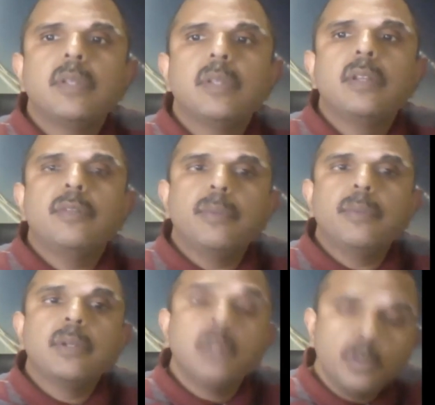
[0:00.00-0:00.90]
from a
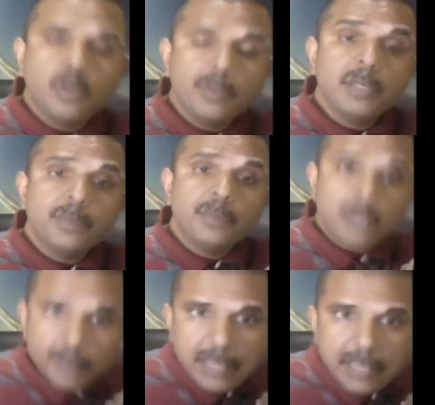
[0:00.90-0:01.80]
global
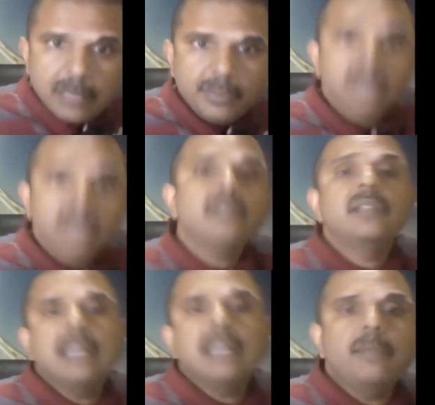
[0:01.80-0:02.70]
perspective, it isn't that
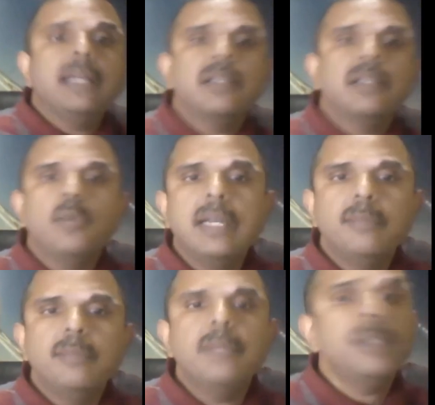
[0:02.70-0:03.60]
black and white.
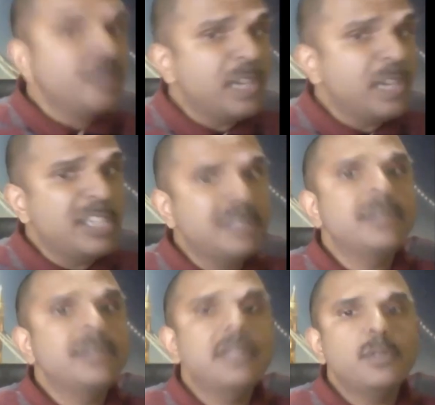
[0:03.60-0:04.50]
Maybe the virus
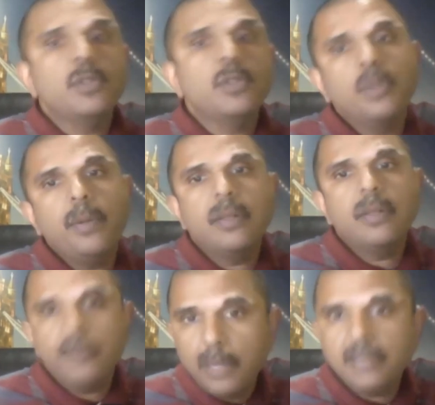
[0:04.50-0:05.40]
is also a part of the
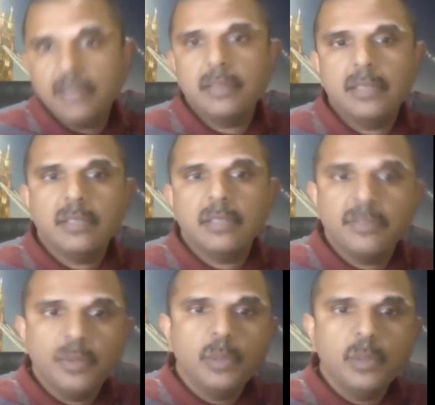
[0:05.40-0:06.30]
process that's
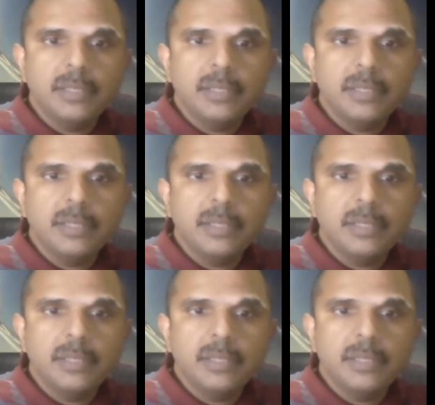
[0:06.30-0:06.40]
unfolding.